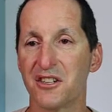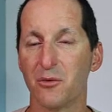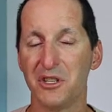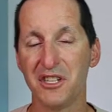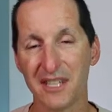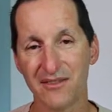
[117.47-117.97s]

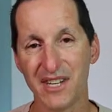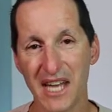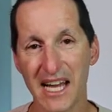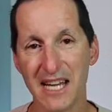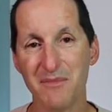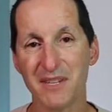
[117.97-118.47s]
when you give a
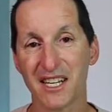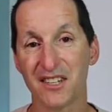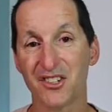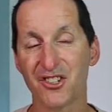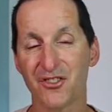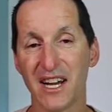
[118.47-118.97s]
named
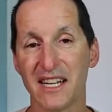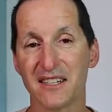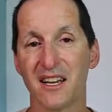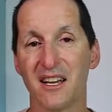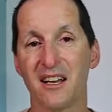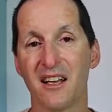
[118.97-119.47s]
constraint,
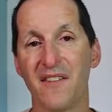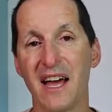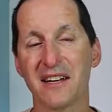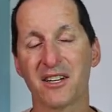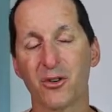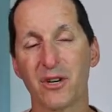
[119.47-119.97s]

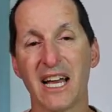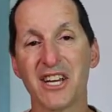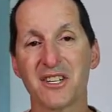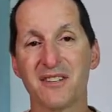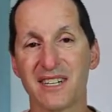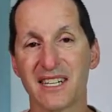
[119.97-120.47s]
that
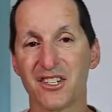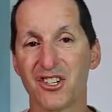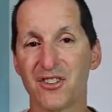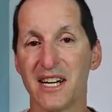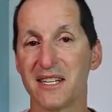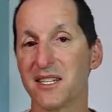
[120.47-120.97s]
creation of a
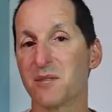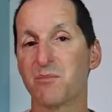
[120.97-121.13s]
constraint is